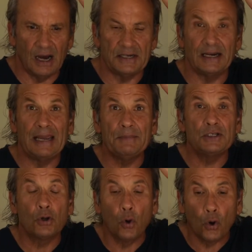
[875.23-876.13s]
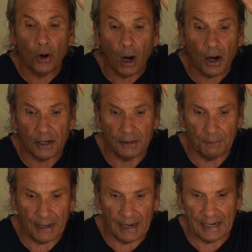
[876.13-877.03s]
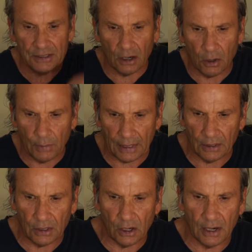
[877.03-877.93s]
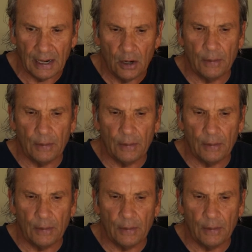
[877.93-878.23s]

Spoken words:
Diamond core heart behind our regular card.